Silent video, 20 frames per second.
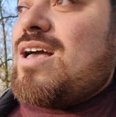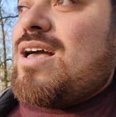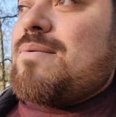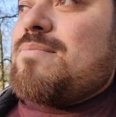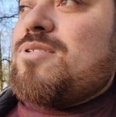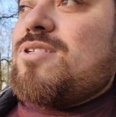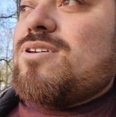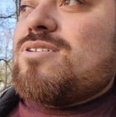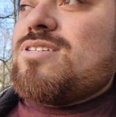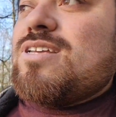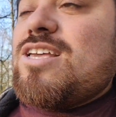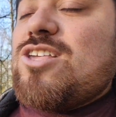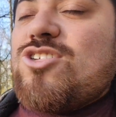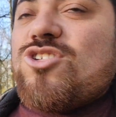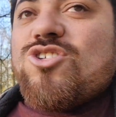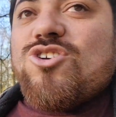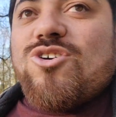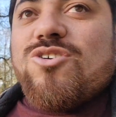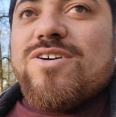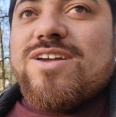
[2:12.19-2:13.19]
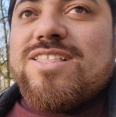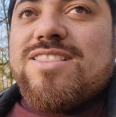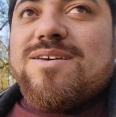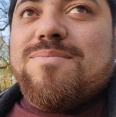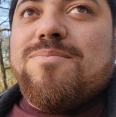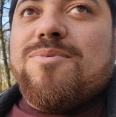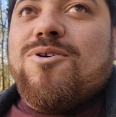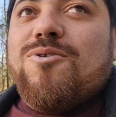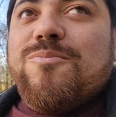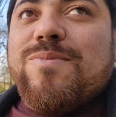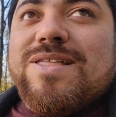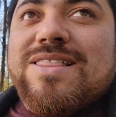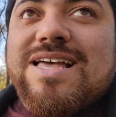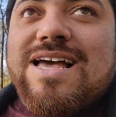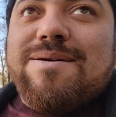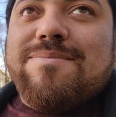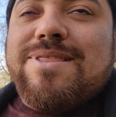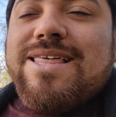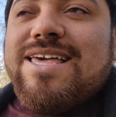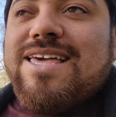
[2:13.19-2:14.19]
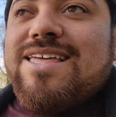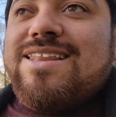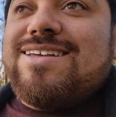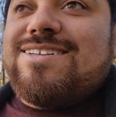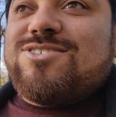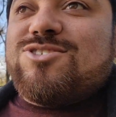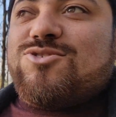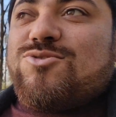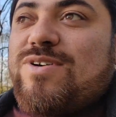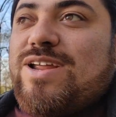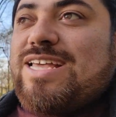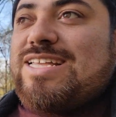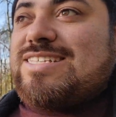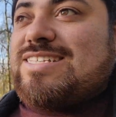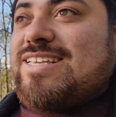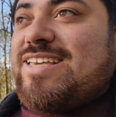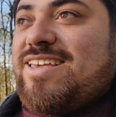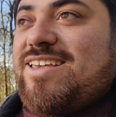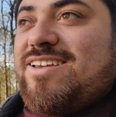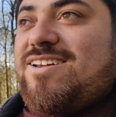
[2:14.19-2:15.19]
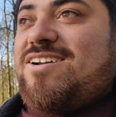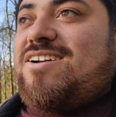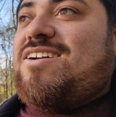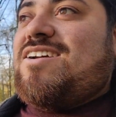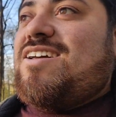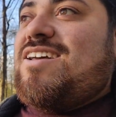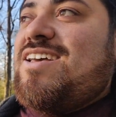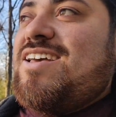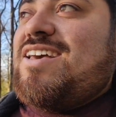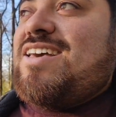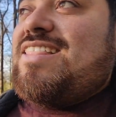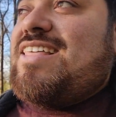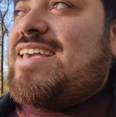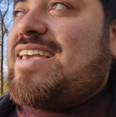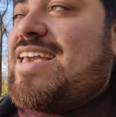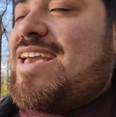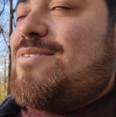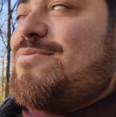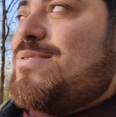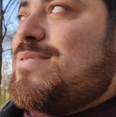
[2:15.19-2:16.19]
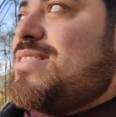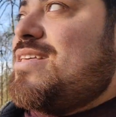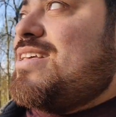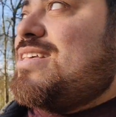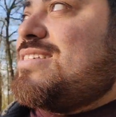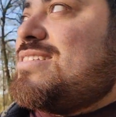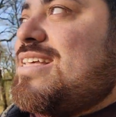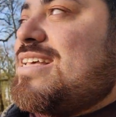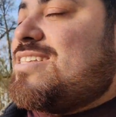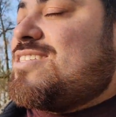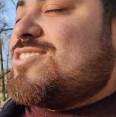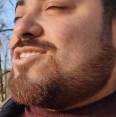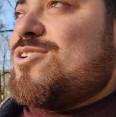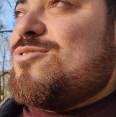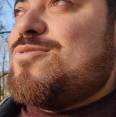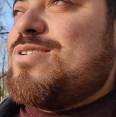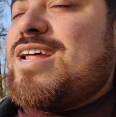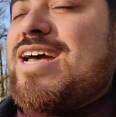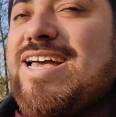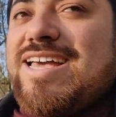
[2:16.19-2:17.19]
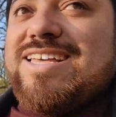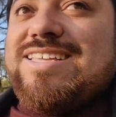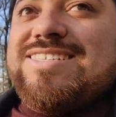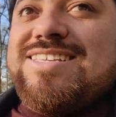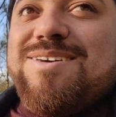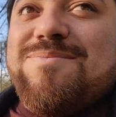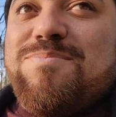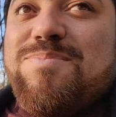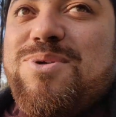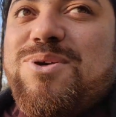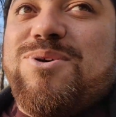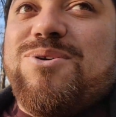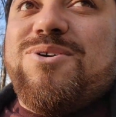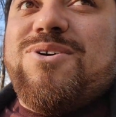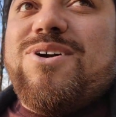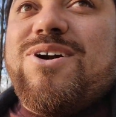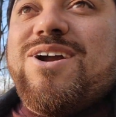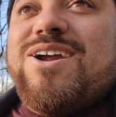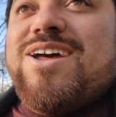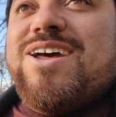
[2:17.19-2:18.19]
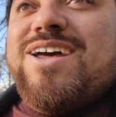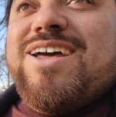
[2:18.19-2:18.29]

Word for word: I'm just enjoying the moment. I'm like in a trance here. Like, everything is like so nice and pure.